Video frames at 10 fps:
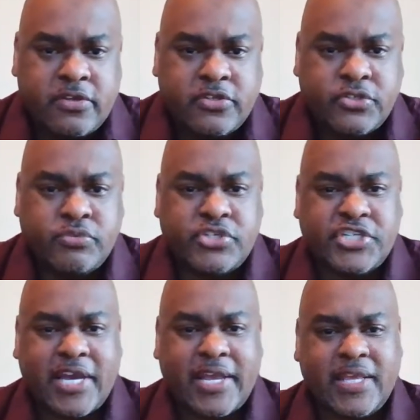Shoot your
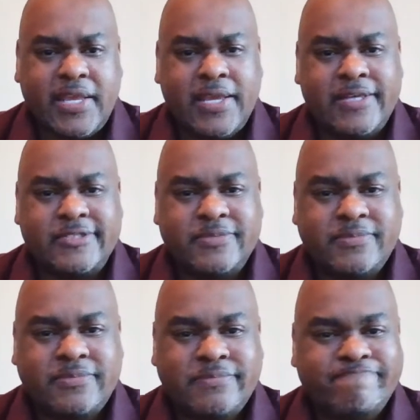shot again.
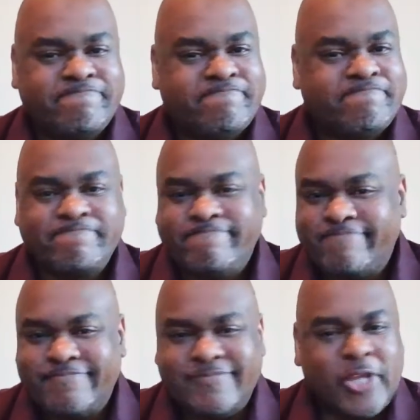
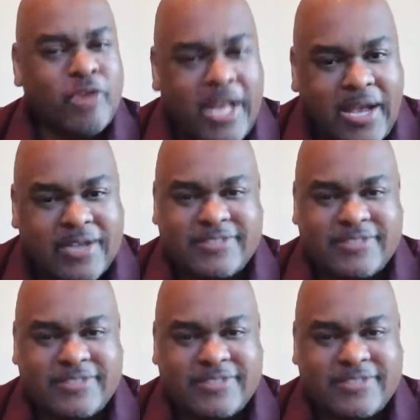No luck.